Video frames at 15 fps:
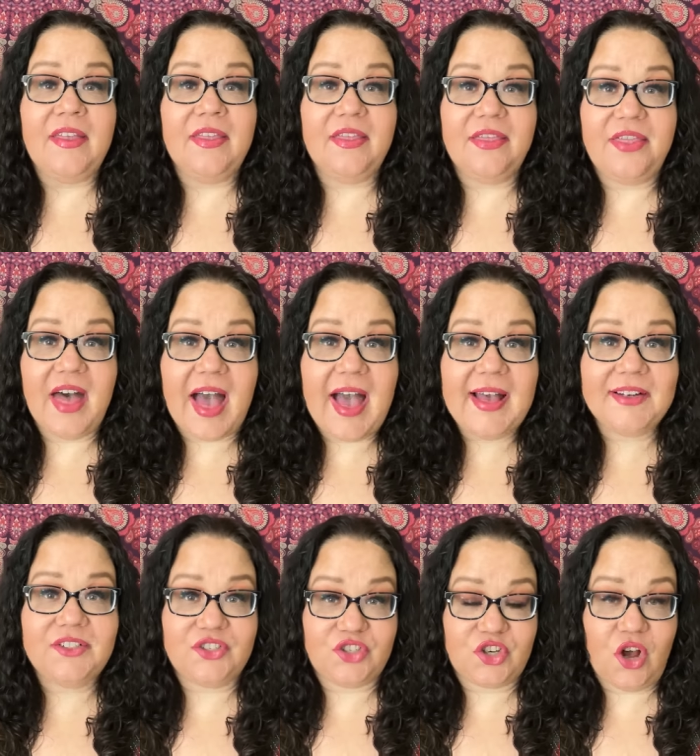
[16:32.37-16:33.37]
That
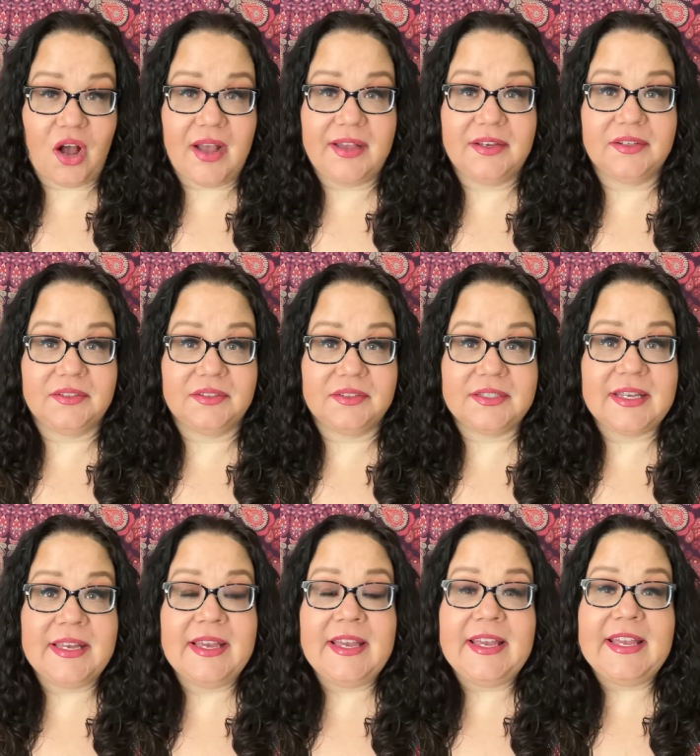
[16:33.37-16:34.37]
child
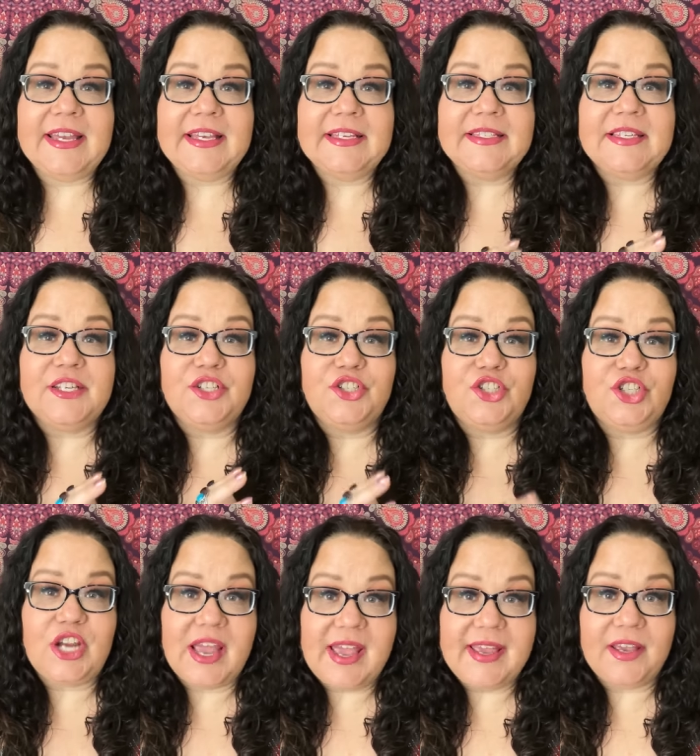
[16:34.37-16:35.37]
is
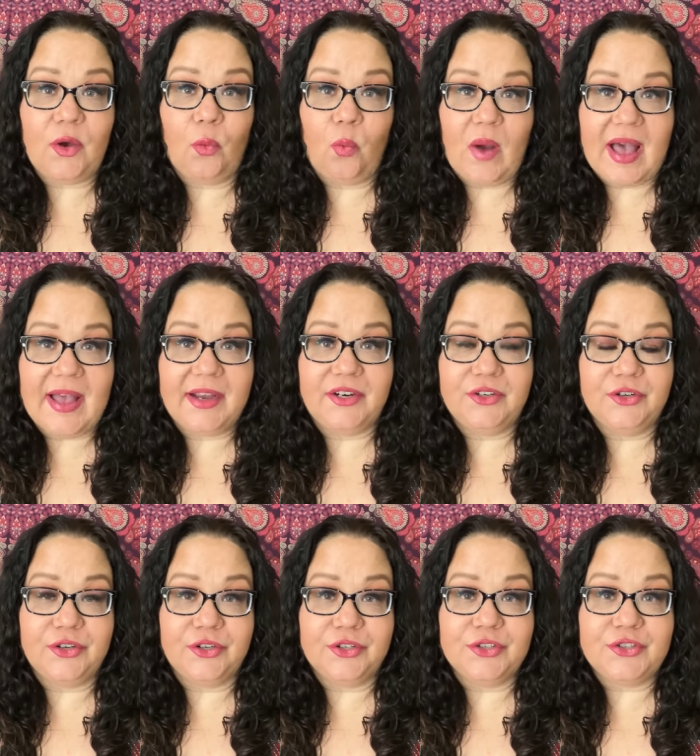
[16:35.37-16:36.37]
Jake
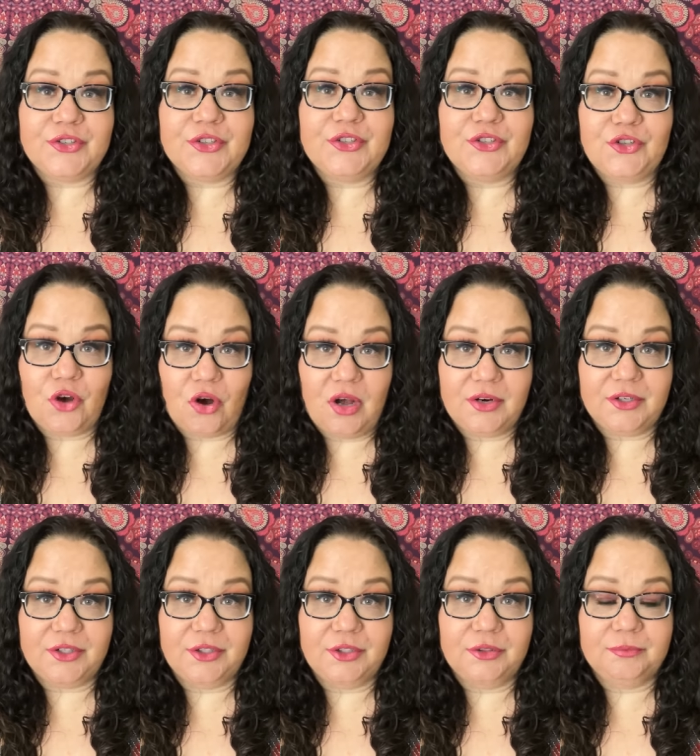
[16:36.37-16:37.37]
Wagner's
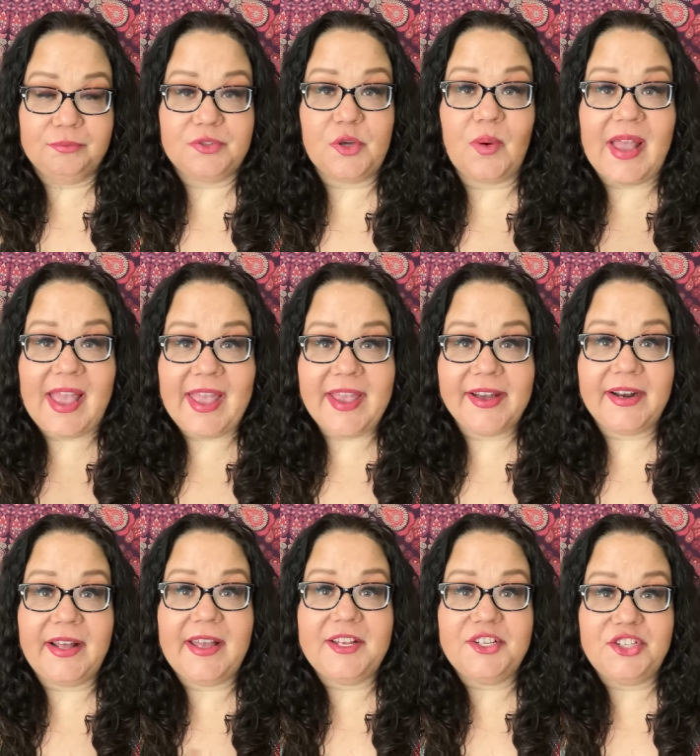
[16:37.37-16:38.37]
daughter. So
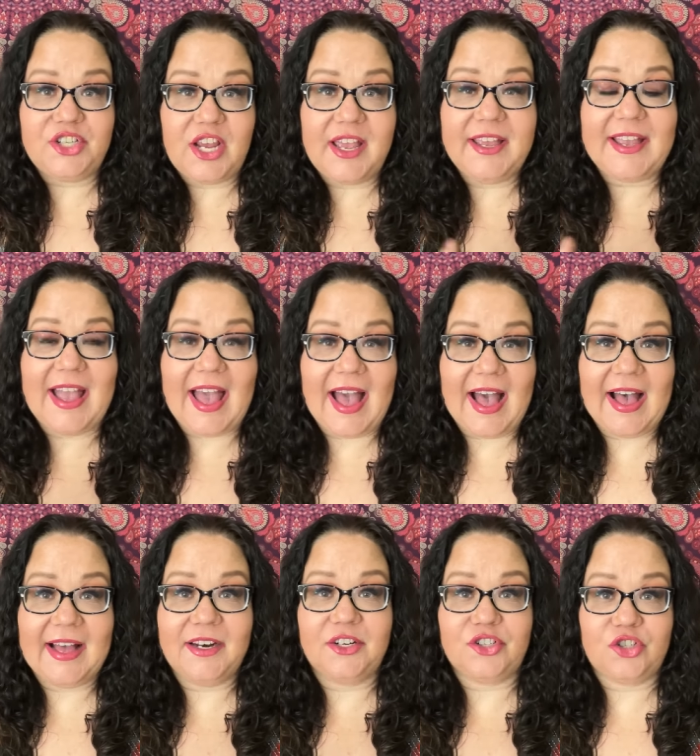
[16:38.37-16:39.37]
Hannah and Jake
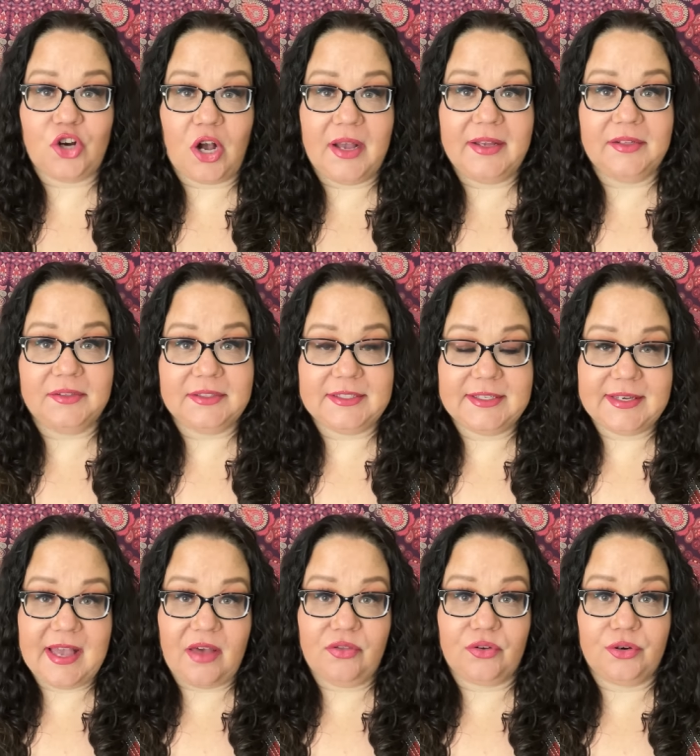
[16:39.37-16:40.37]
had a child
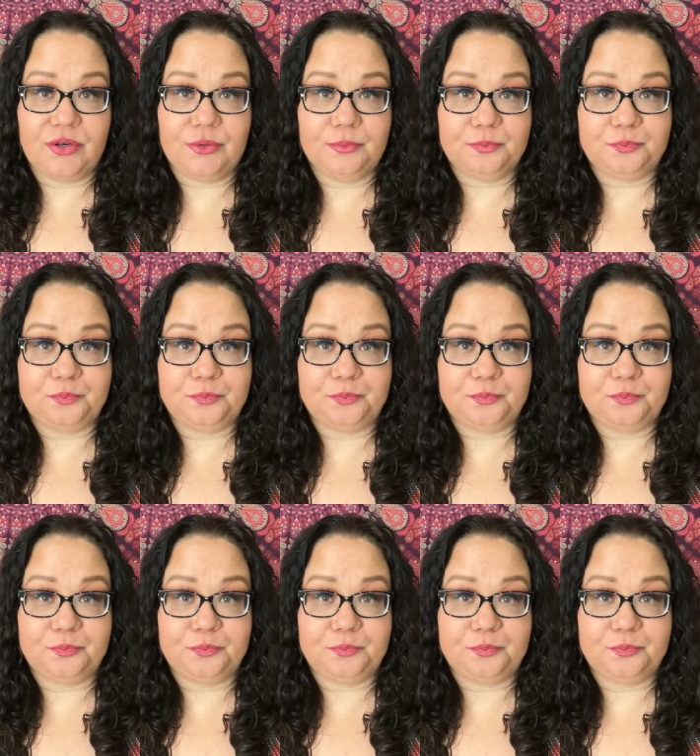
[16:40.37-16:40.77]
together.